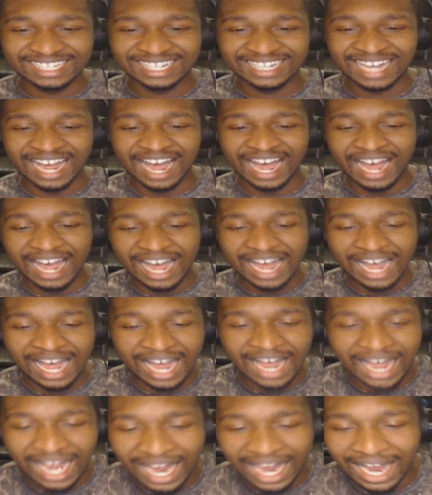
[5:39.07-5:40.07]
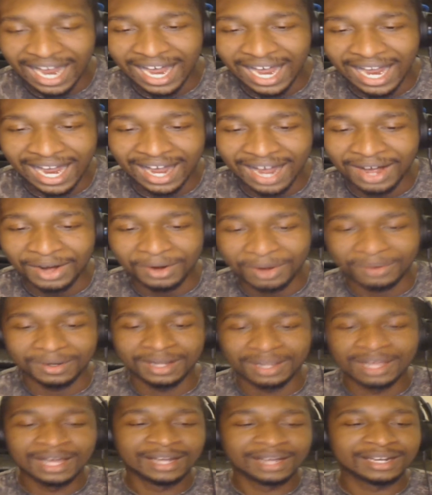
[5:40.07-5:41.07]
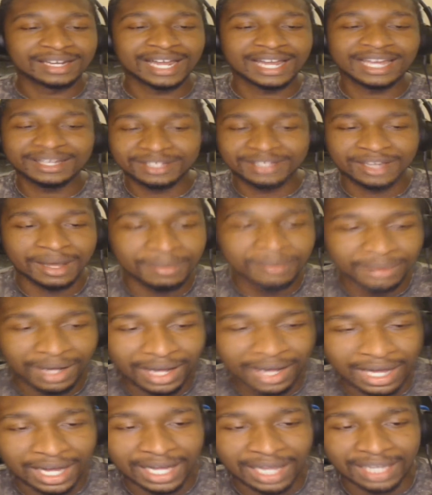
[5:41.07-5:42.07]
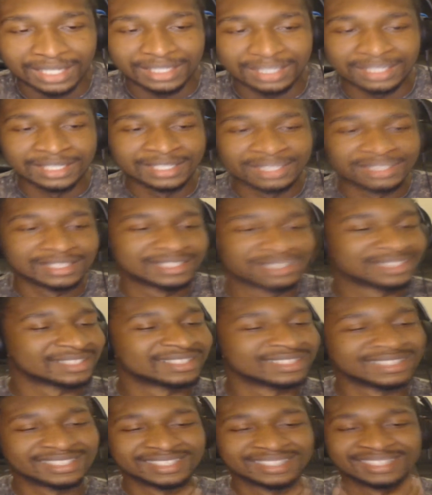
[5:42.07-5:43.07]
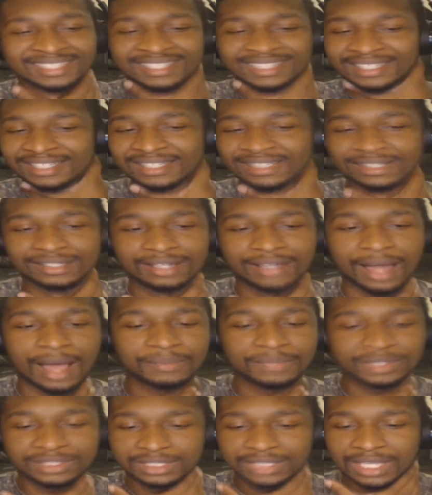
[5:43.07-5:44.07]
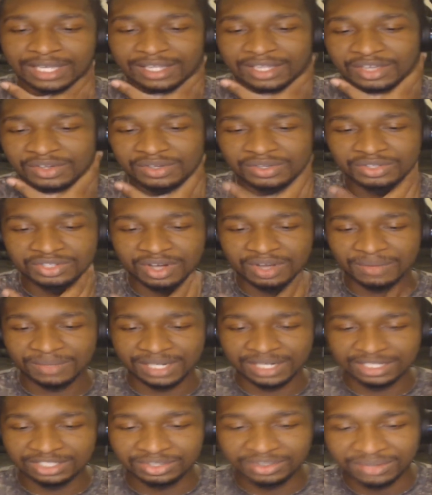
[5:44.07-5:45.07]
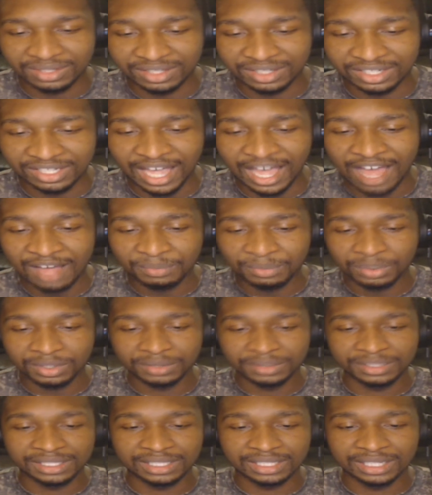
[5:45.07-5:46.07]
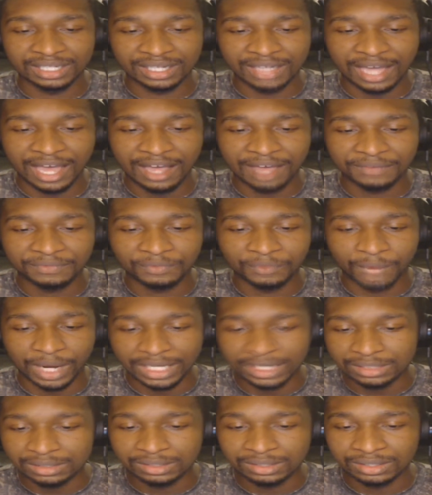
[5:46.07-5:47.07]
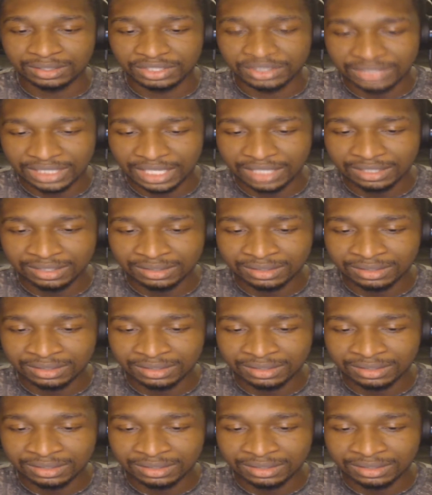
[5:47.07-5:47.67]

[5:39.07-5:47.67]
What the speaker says: How? Like, come on. I'm just saying. You told me that you were half Puerto Rican and half white. You said.